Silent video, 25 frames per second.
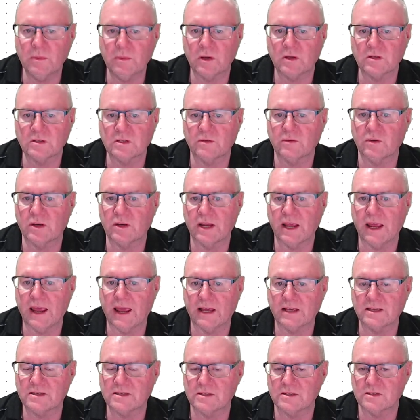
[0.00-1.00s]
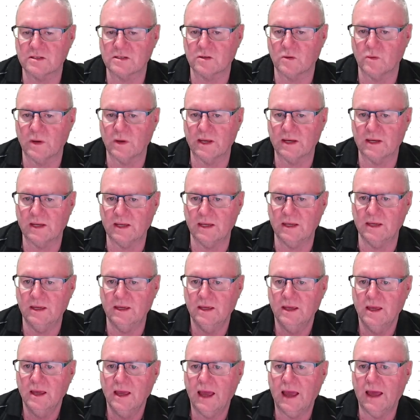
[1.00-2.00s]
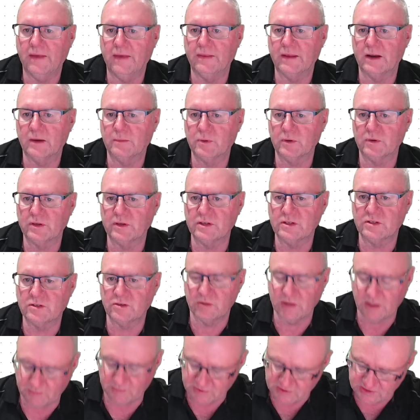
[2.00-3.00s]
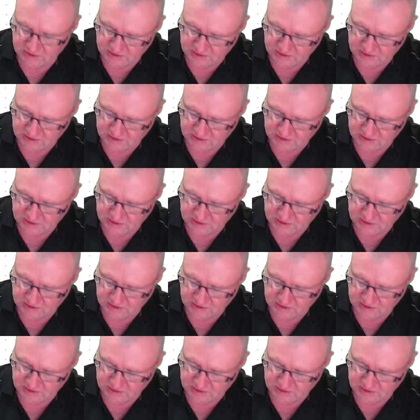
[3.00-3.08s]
because I've got an x squared here, and then I put these two numbers